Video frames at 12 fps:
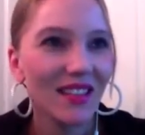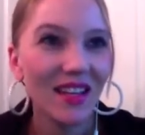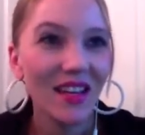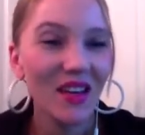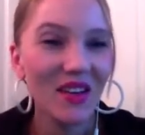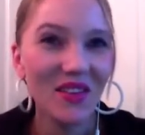
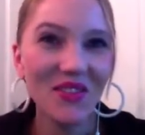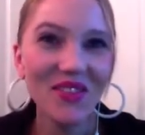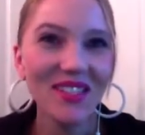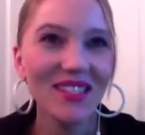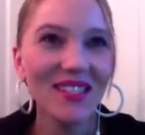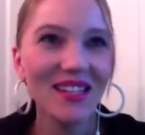it
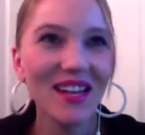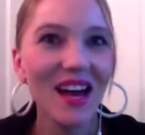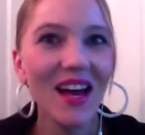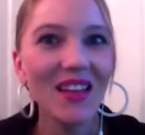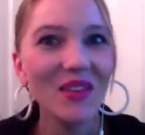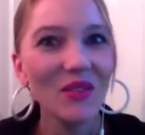was
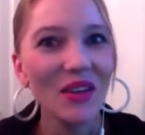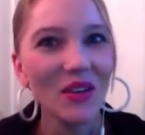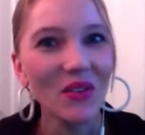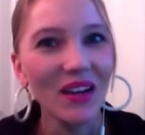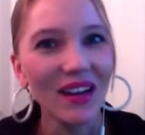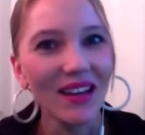not the way you
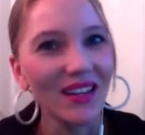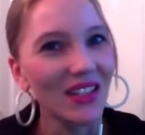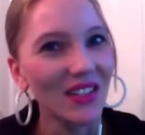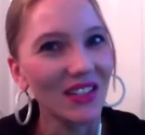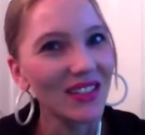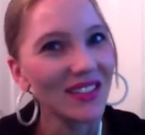want to
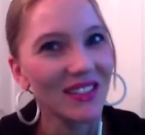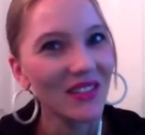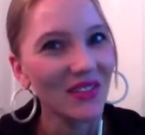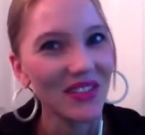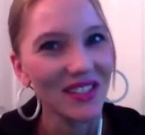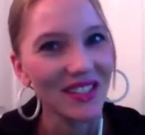enter your
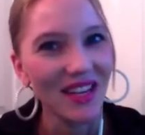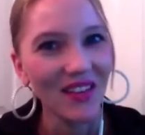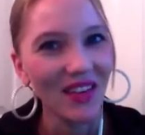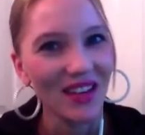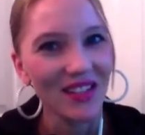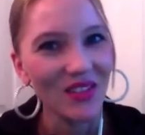first day of
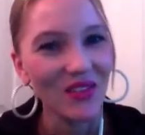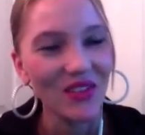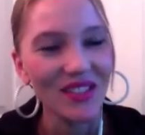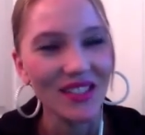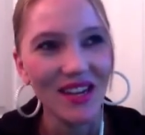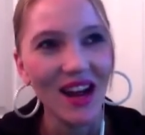high school.
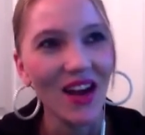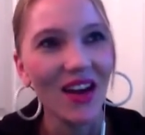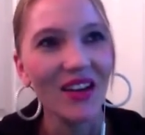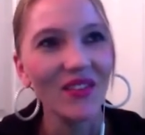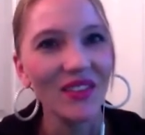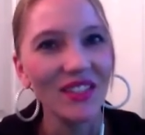It's not how
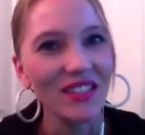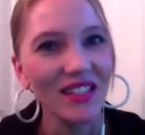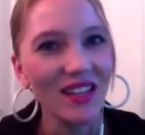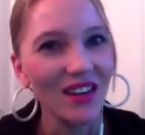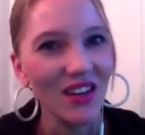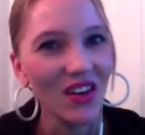I envisioned
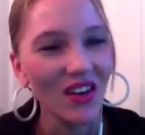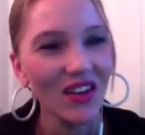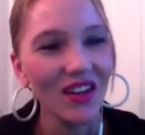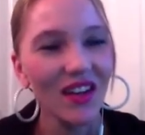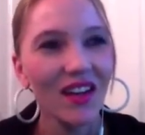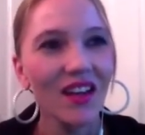it at all.
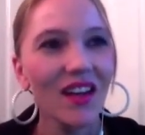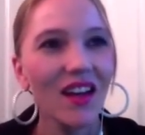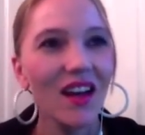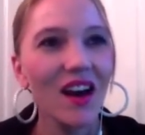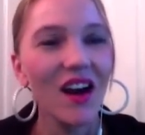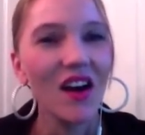
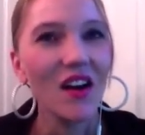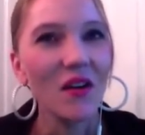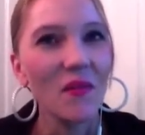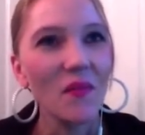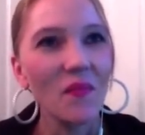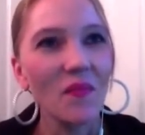
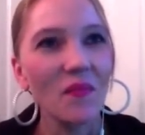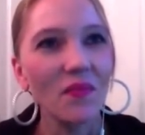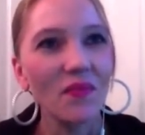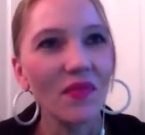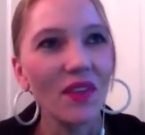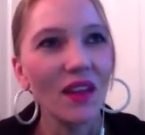I
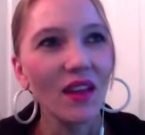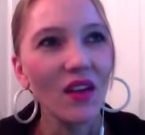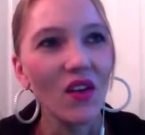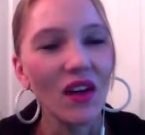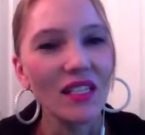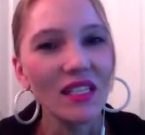
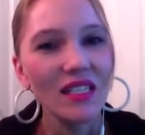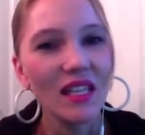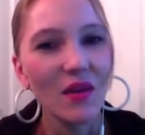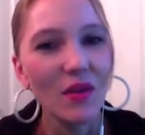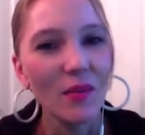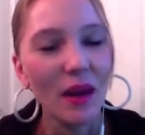did stay
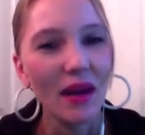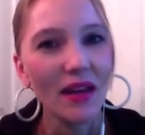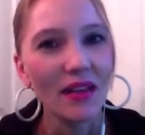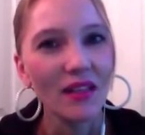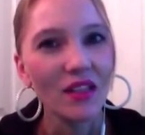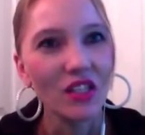with
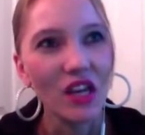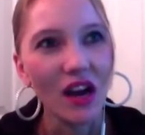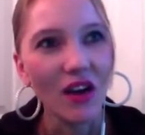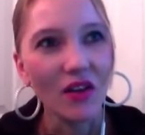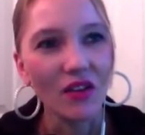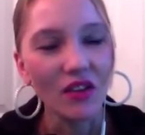
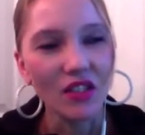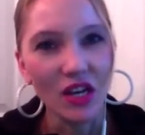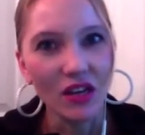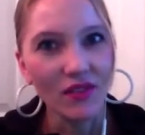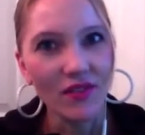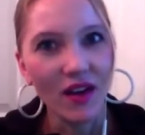the
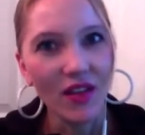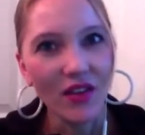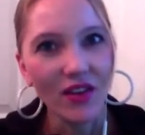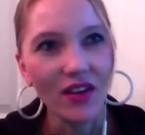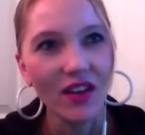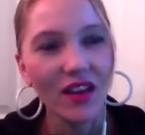child's
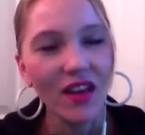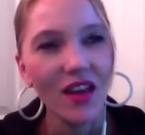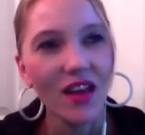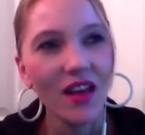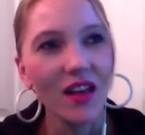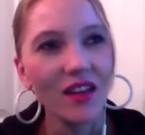father.
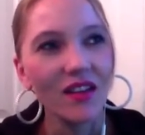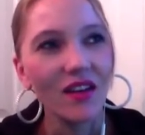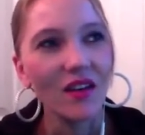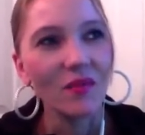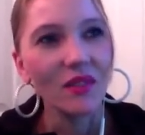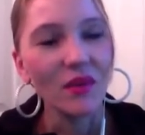
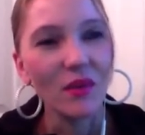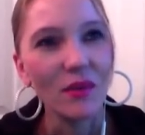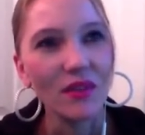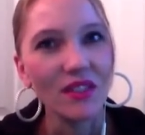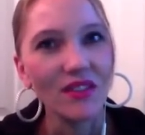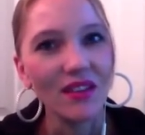And so we
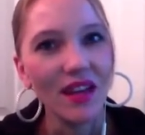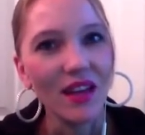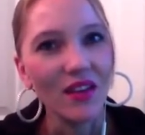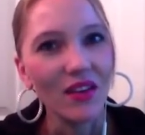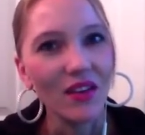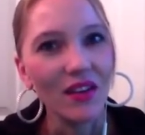were still
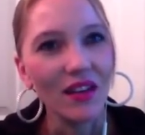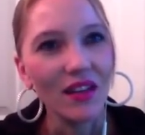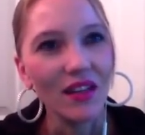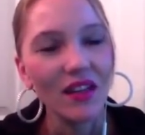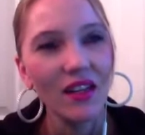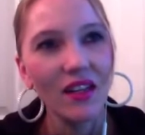together,
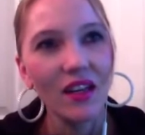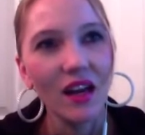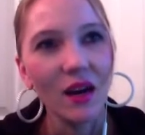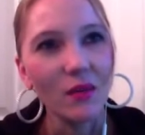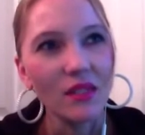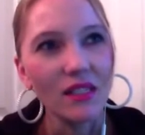and
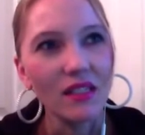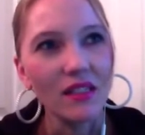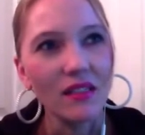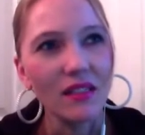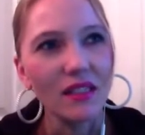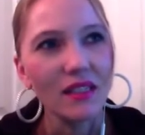I was
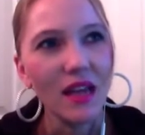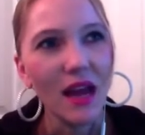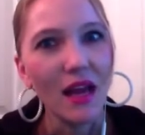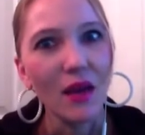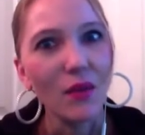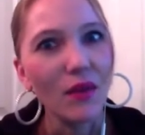
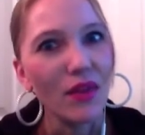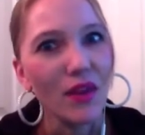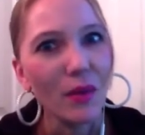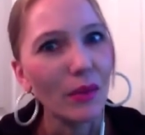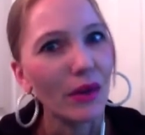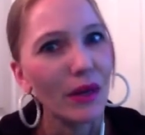staying with
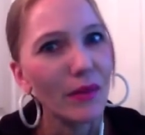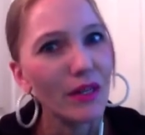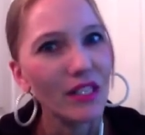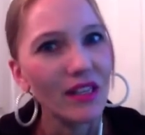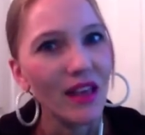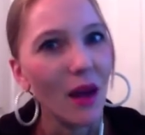him pretty much
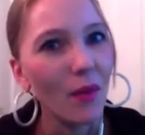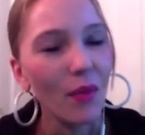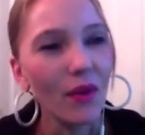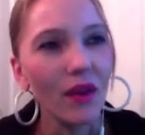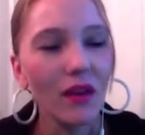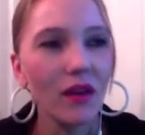at that
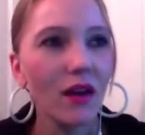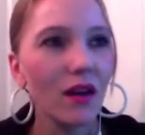point.